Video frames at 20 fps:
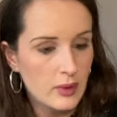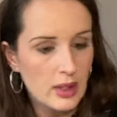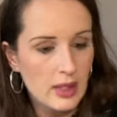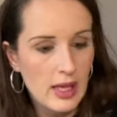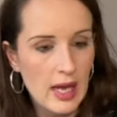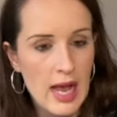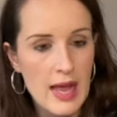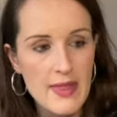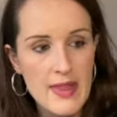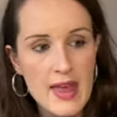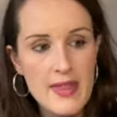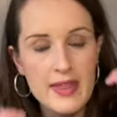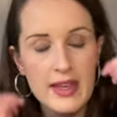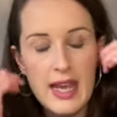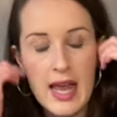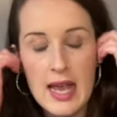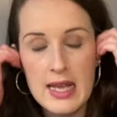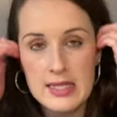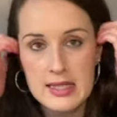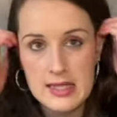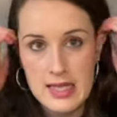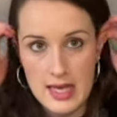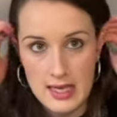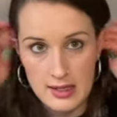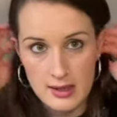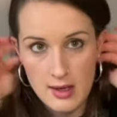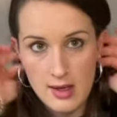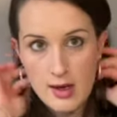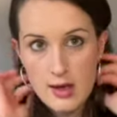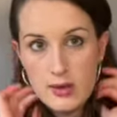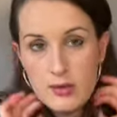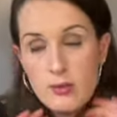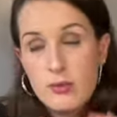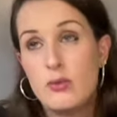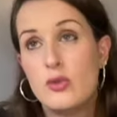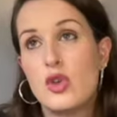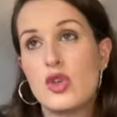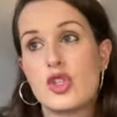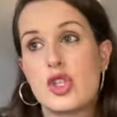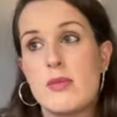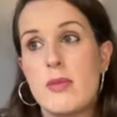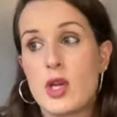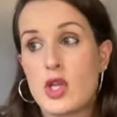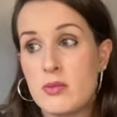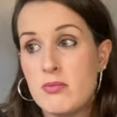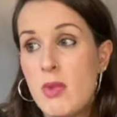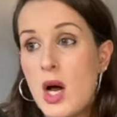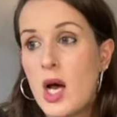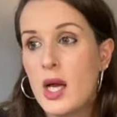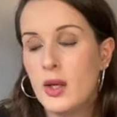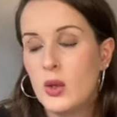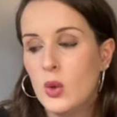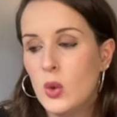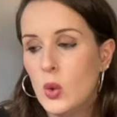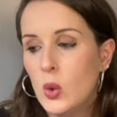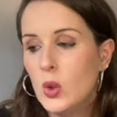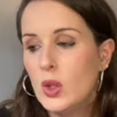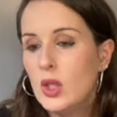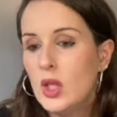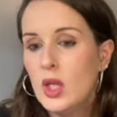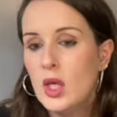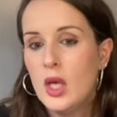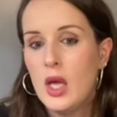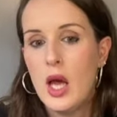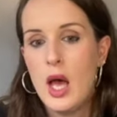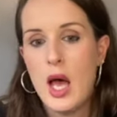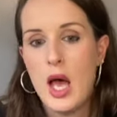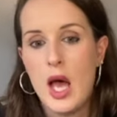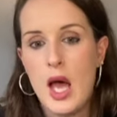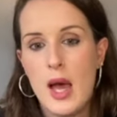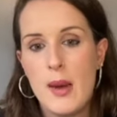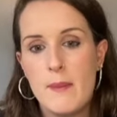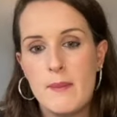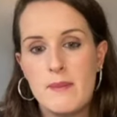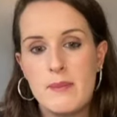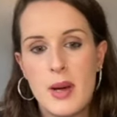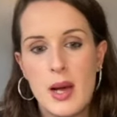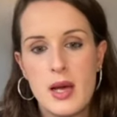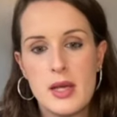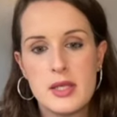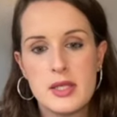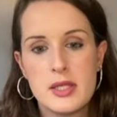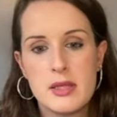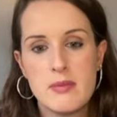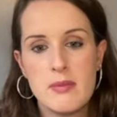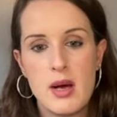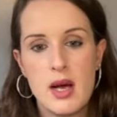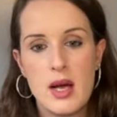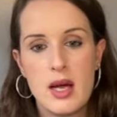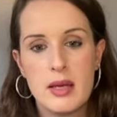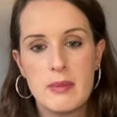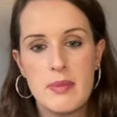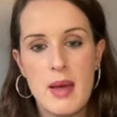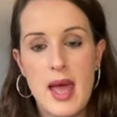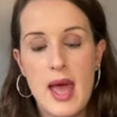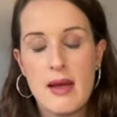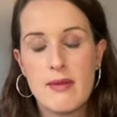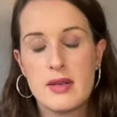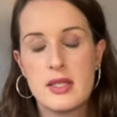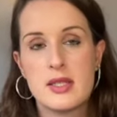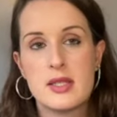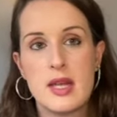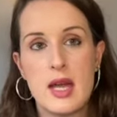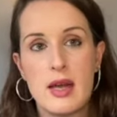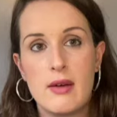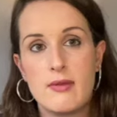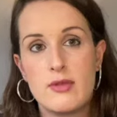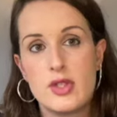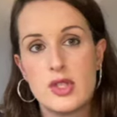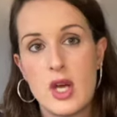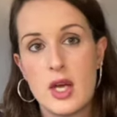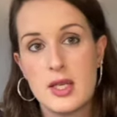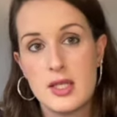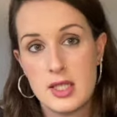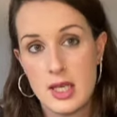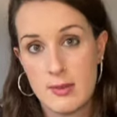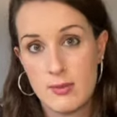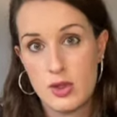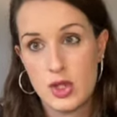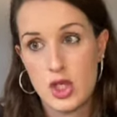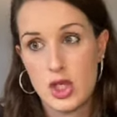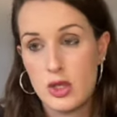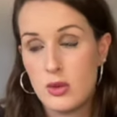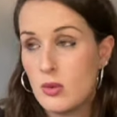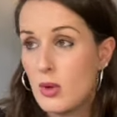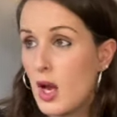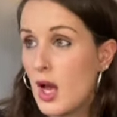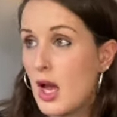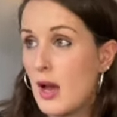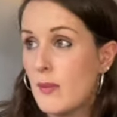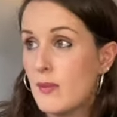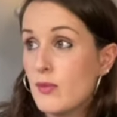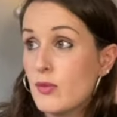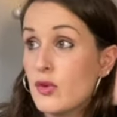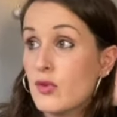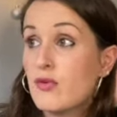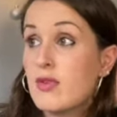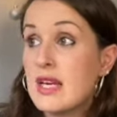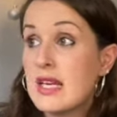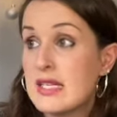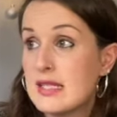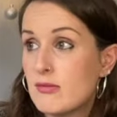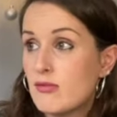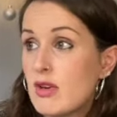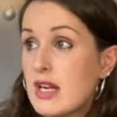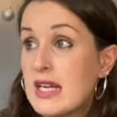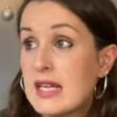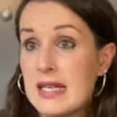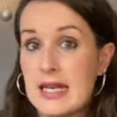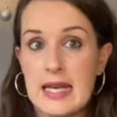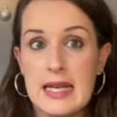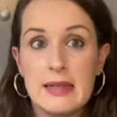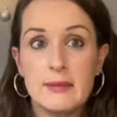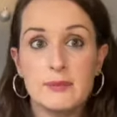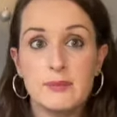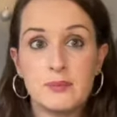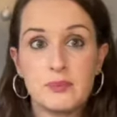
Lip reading: And then the last thing that, not so much my haul, but my parents have signed up to the Readly